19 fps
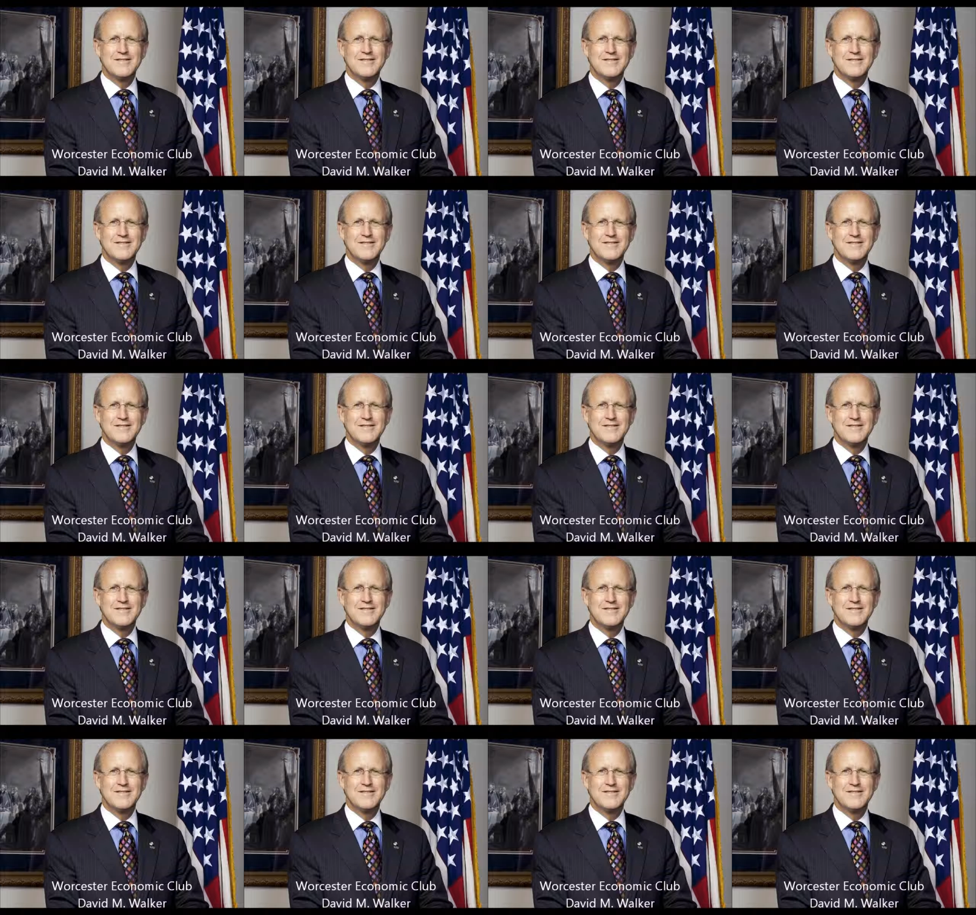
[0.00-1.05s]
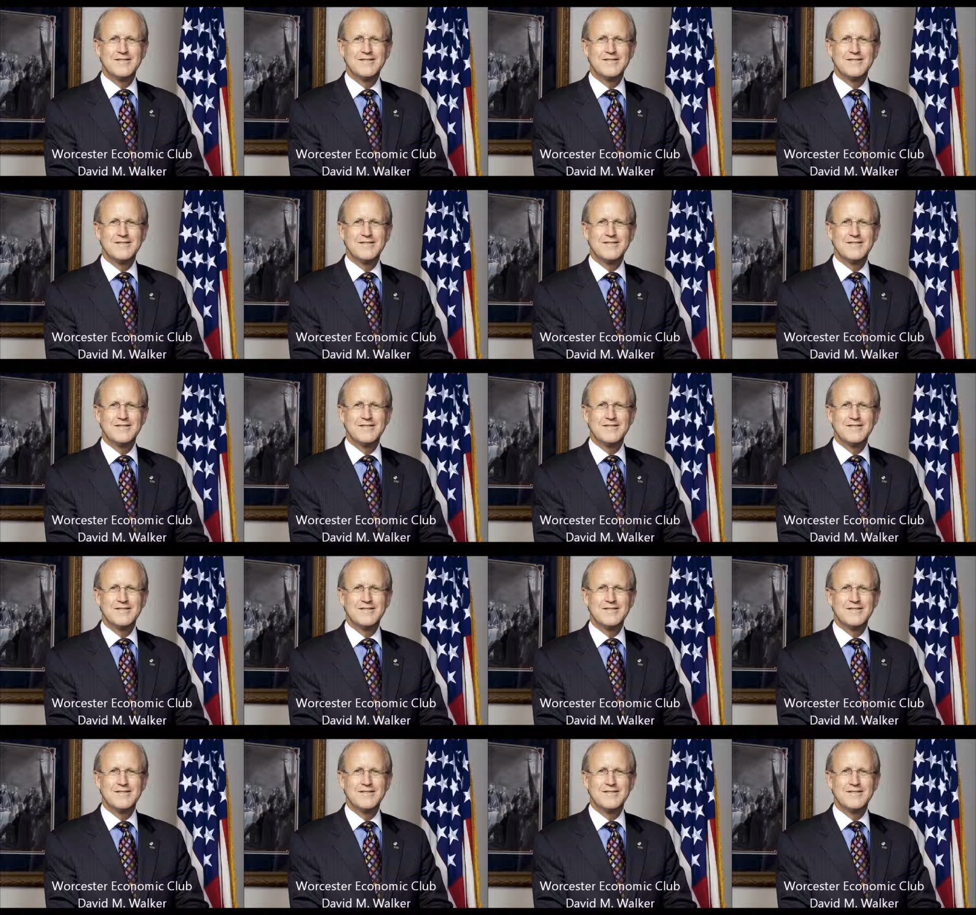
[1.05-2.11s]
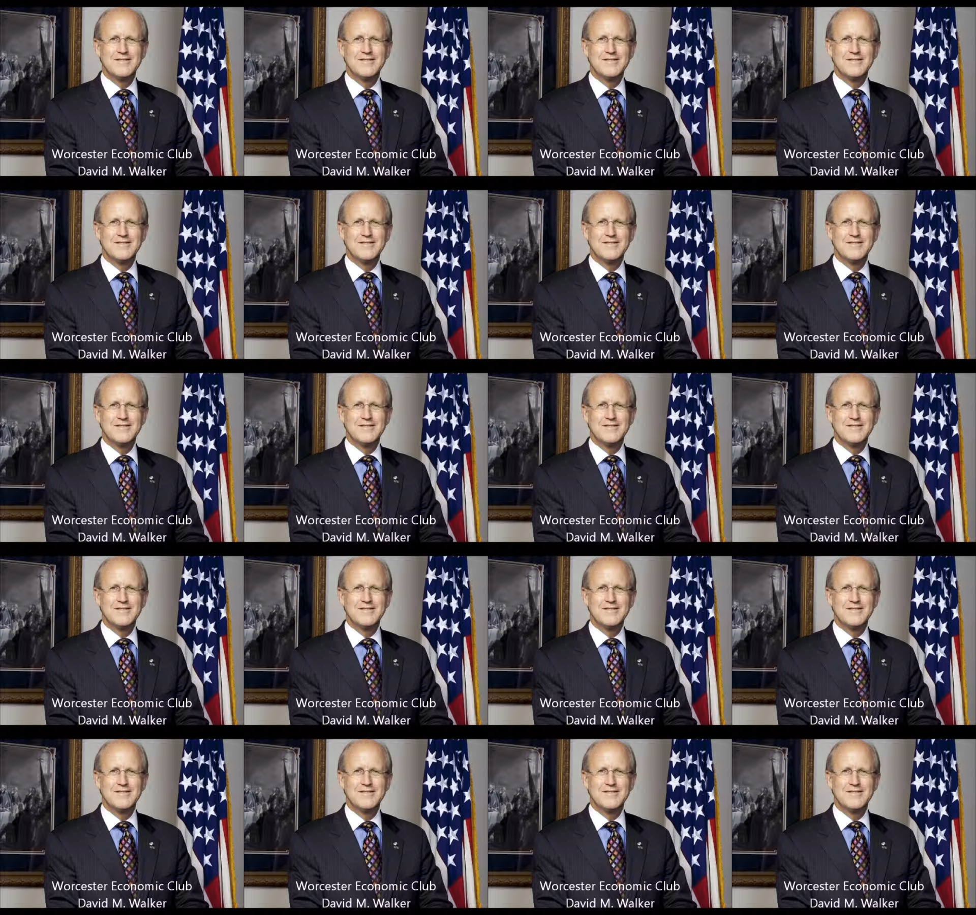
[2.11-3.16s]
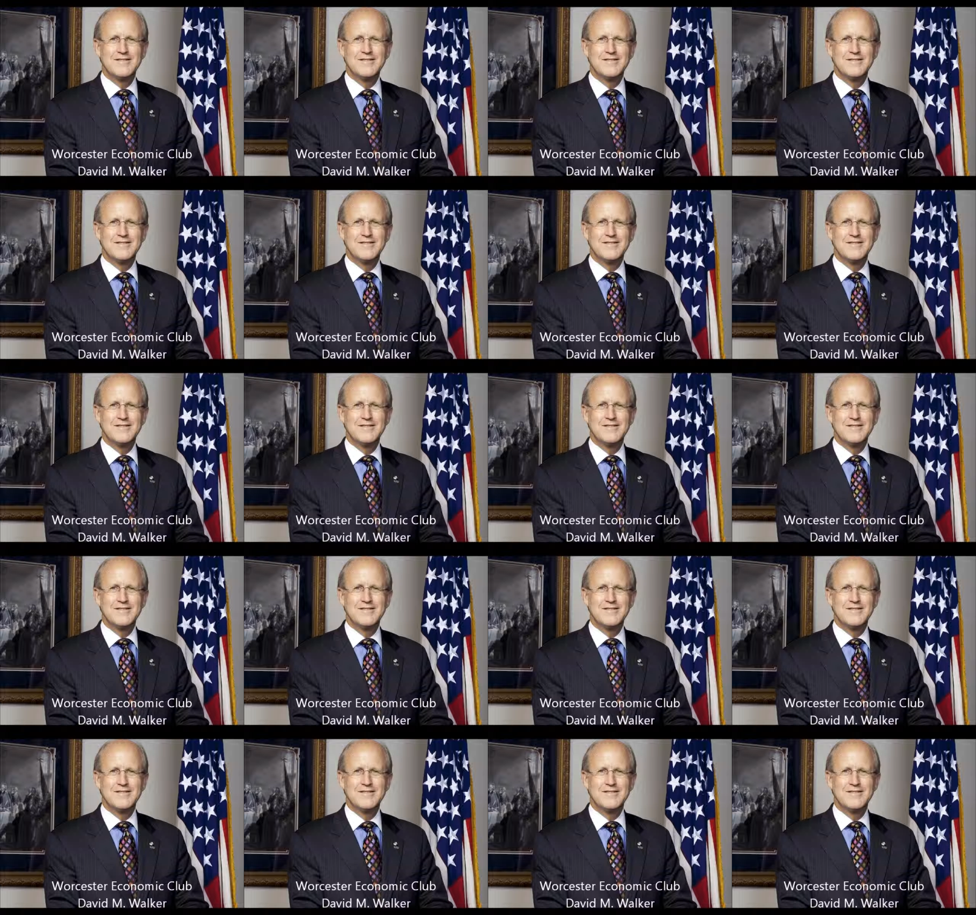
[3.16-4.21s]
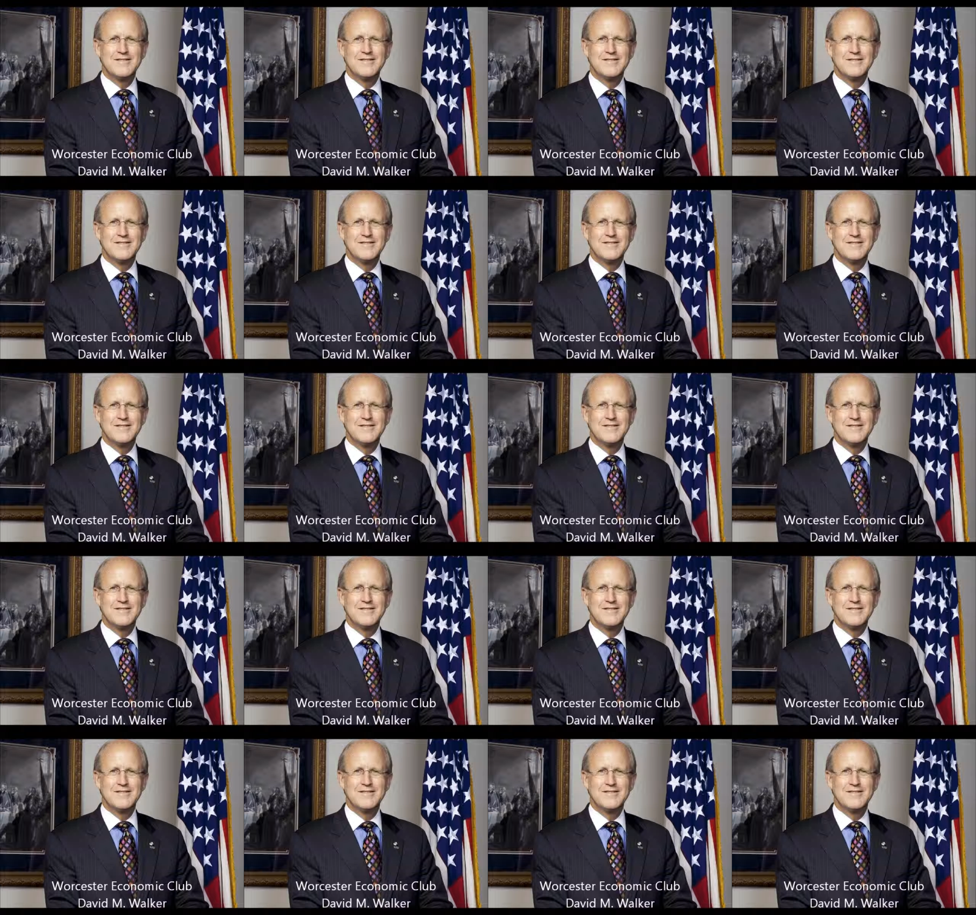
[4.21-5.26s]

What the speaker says: [no speech]